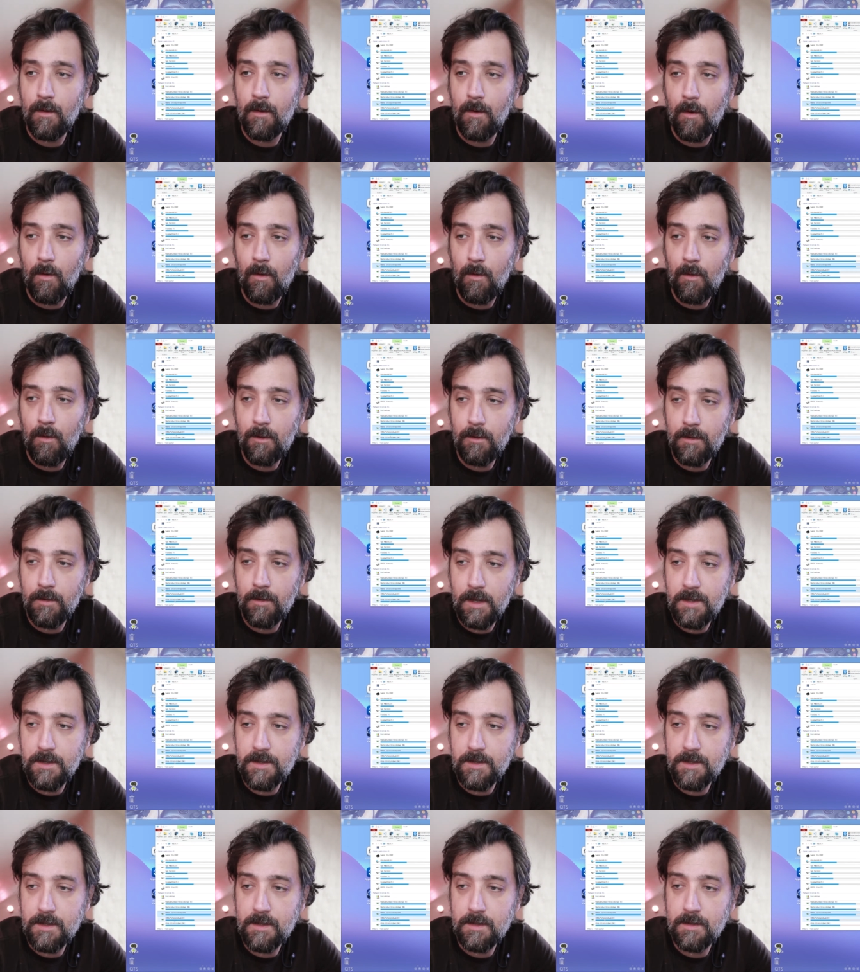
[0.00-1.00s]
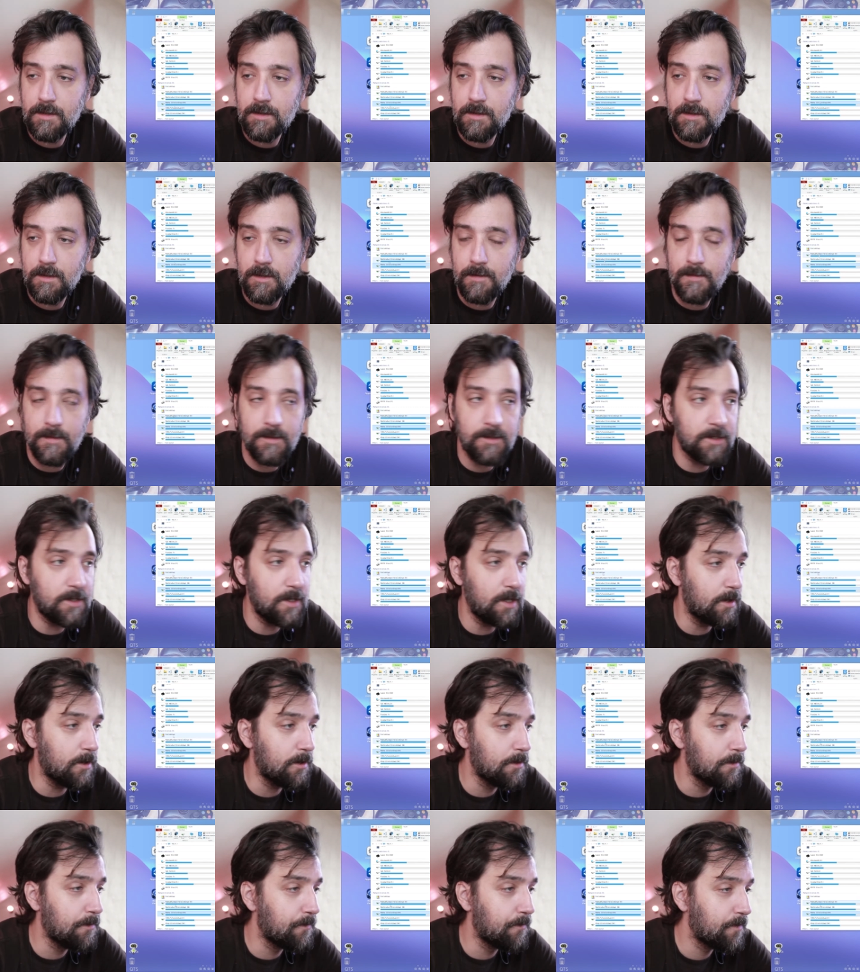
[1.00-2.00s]
All of these servers
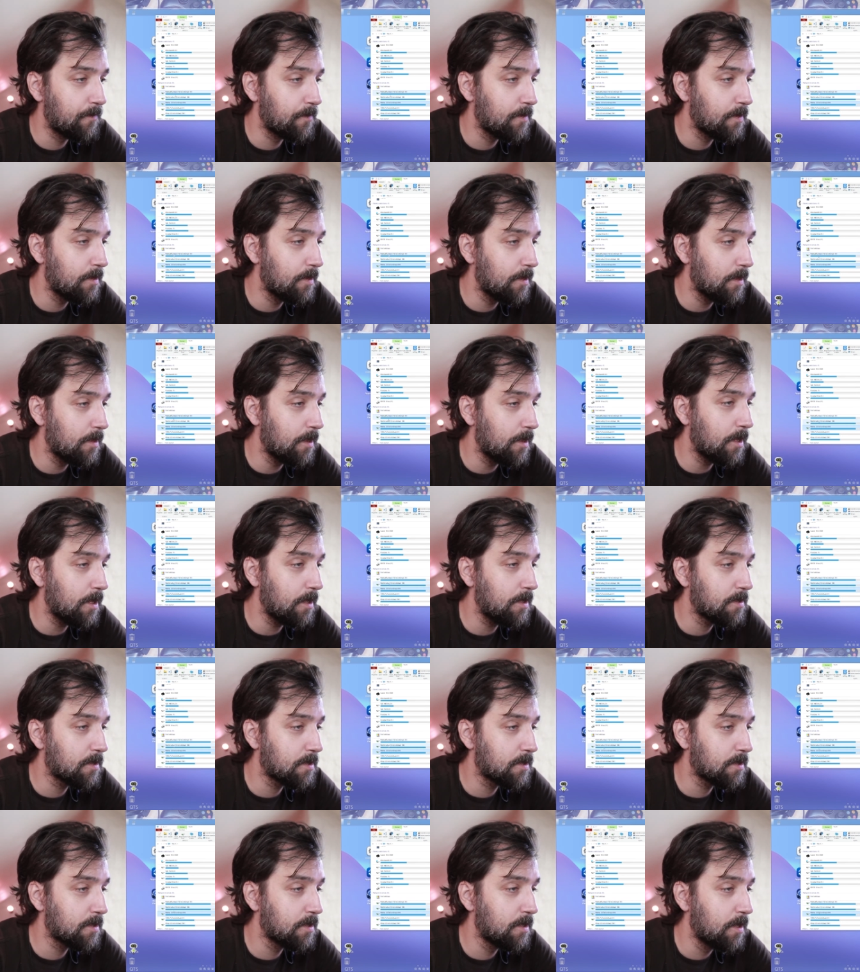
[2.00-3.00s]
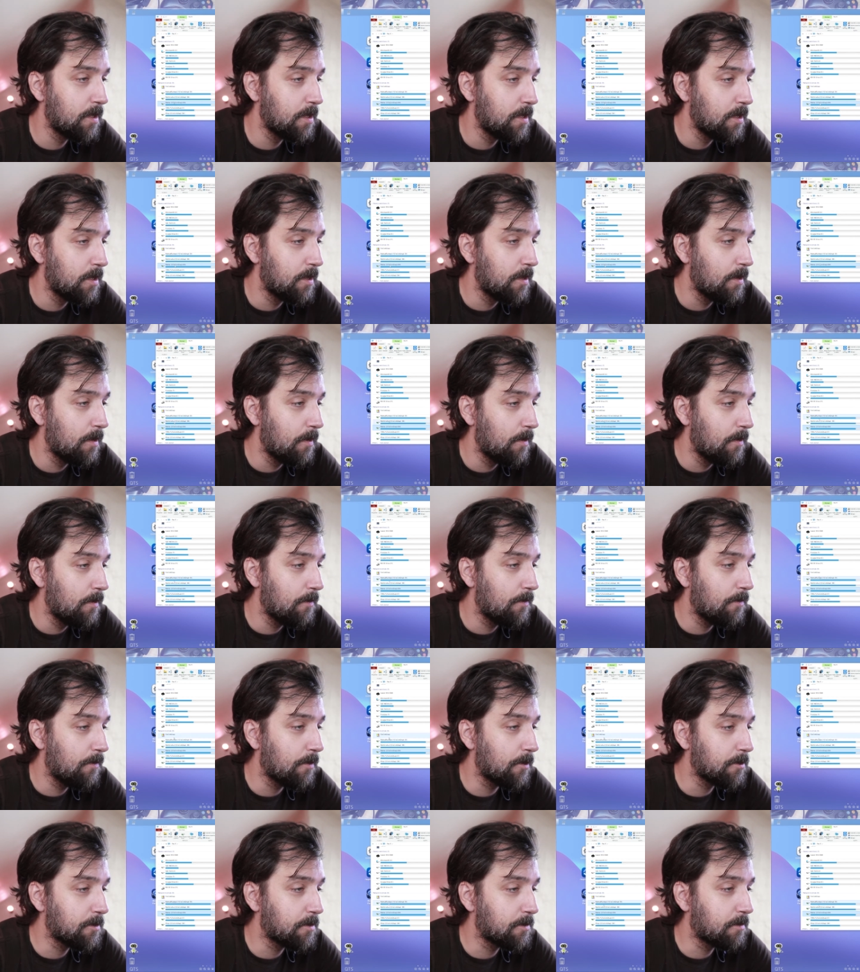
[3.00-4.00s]
here, these
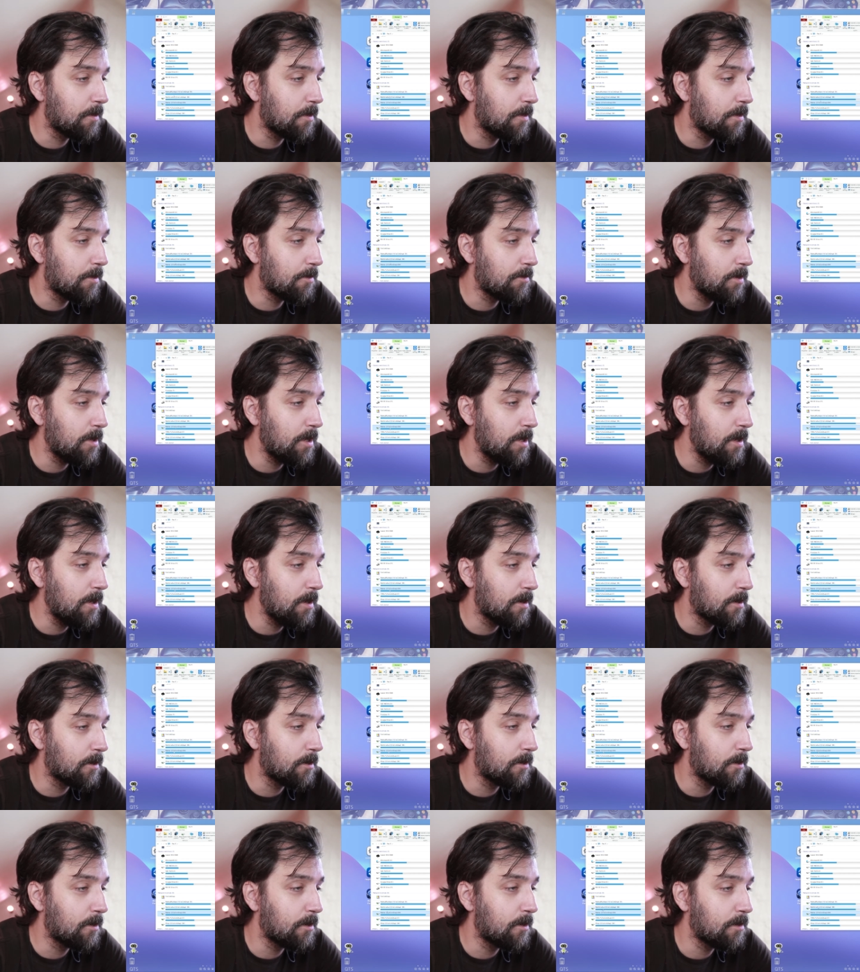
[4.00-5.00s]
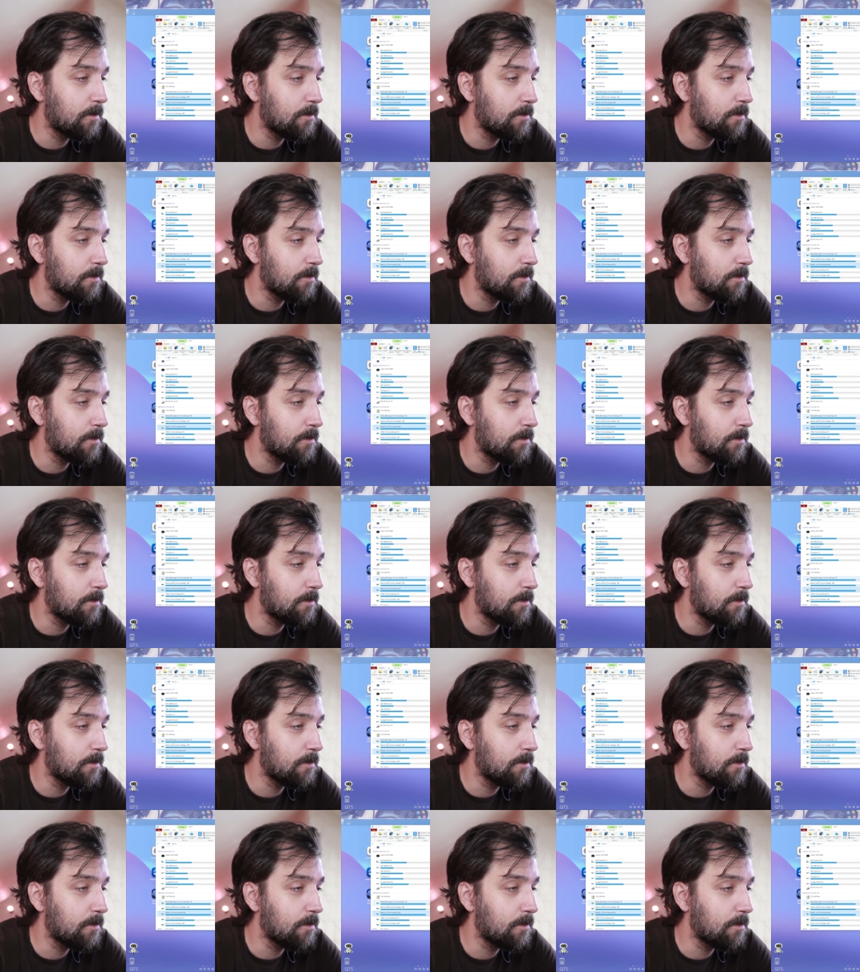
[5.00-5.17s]
first three are,